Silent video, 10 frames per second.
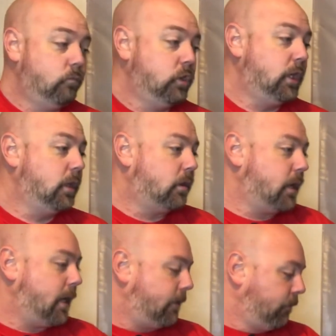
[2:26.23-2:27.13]
Did you hear all
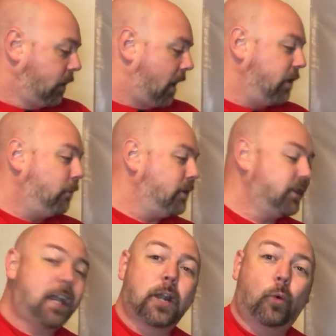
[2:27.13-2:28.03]
that? I think we
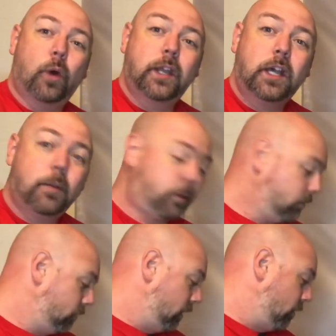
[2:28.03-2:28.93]
just got a 1-up.
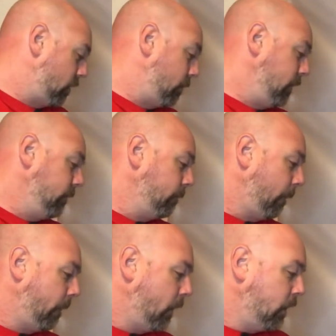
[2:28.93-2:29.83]
You know what I mean?
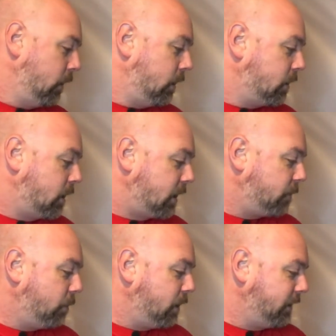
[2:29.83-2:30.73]
Did I
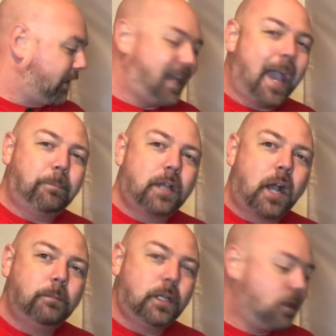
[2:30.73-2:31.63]
just put in the
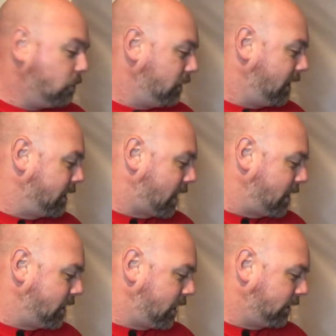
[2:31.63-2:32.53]
Capcom code and get
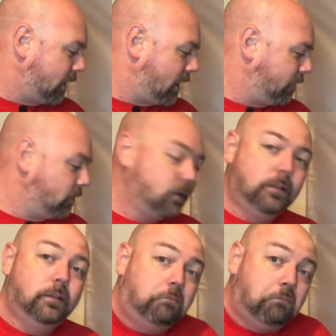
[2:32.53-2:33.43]
99 lives?
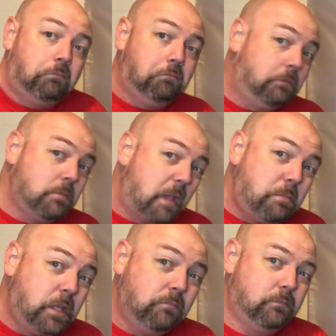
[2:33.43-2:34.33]
Maybe.